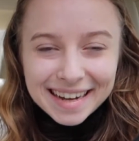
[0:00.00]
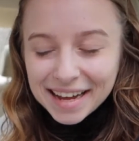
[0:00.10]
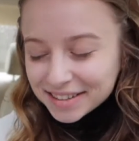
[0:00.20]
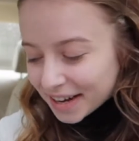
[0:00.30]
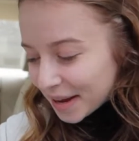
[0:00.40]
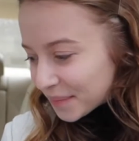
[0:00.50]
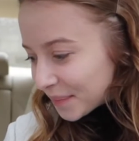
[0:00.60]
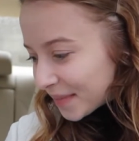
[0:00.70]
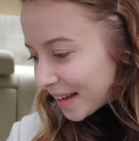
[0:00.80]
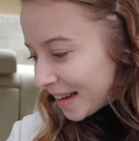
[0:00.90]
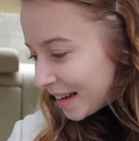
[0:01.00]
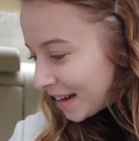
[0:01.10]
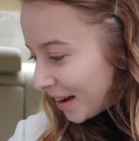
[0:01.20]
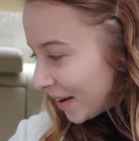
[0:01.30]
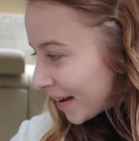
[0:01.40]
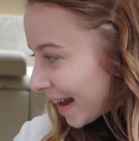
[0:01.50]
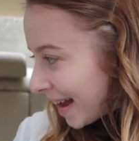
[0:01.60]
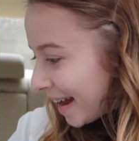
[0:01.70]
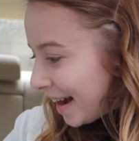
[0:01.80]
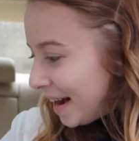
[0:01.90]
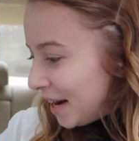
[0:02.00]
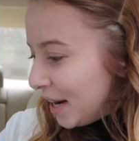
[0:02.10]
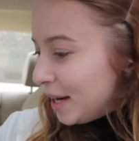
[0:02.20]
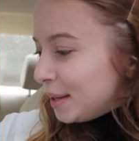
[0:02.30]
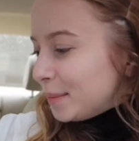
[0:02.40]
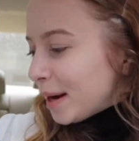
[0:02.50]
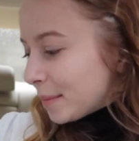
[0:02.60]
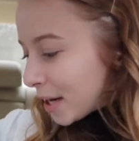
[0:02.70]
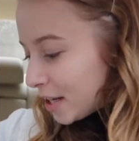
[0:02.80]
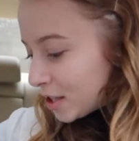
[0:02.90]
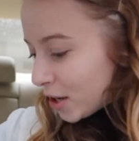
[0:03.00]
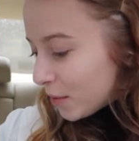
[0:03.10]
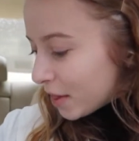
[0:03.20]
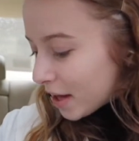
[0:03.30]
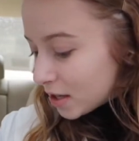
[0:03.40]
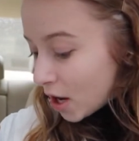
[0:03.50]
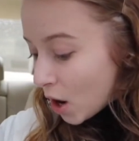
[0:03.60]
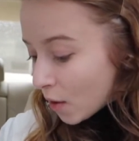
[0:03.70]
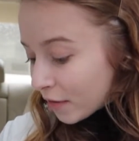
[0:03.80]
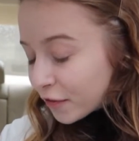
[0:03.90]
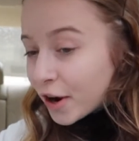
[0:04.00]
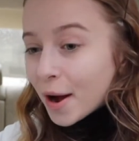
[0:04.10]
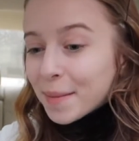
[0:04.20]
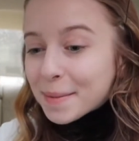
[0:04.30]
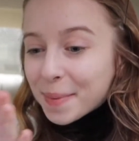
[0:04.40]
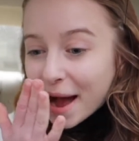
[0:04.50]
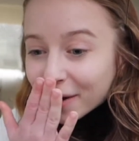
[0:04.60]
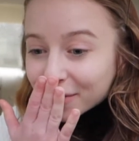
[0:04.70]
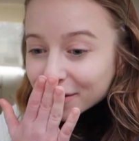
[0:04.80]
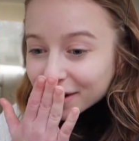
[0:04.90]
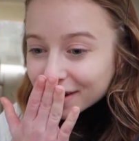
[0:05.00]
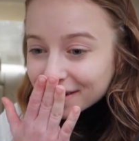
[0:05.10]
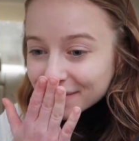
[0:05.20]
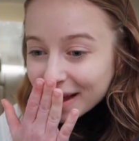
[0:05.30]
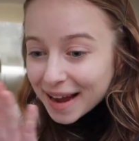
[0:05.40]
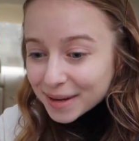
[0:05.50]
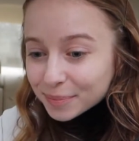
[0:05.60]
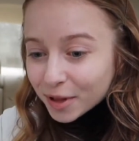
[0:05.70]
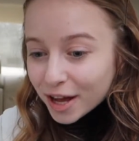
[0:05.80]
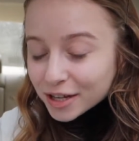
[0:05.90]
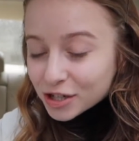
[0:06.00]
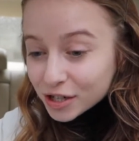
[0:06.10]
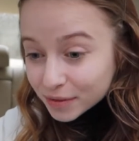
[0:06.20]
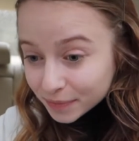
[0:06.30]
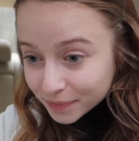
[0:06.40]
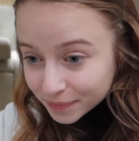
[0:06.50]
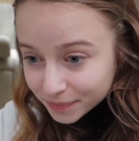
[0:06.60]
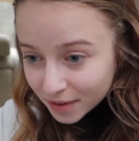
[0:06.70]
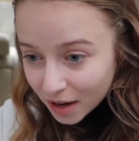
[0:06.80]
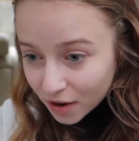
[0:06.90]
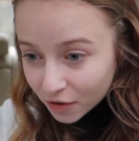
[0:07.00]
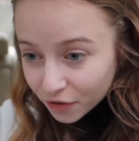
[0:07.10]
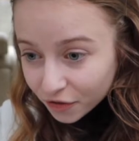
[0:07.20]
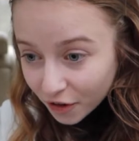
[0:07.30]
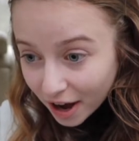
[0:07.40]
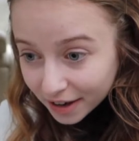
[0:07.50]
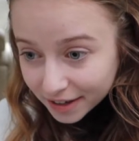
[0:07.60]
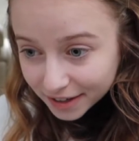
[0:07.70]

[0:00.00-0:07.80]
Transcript: It's okay. Okay, um, I'm gonna start with, no, I forgot my powder and blush. Frick.